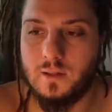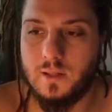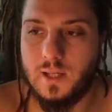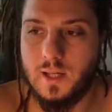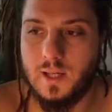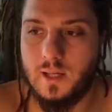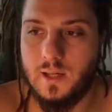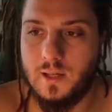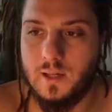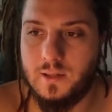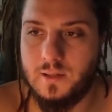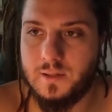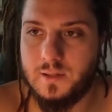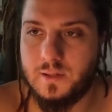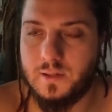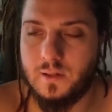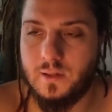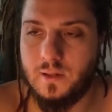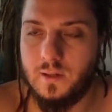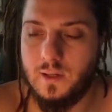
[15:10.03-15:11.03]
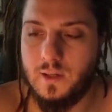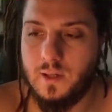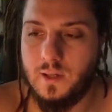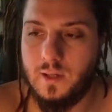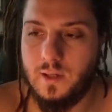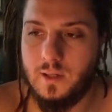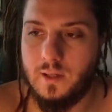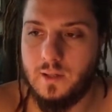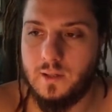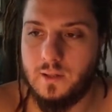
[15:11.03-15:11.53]
as
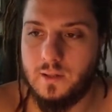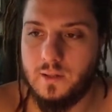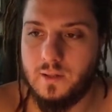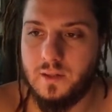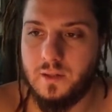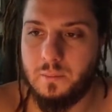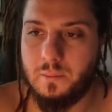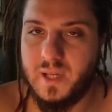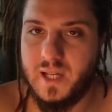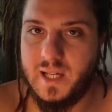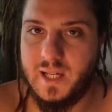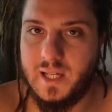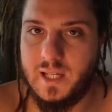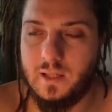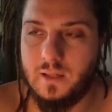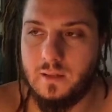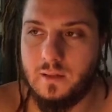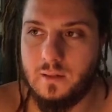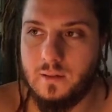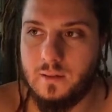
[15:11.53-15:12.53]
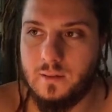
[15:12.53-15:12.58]
the main,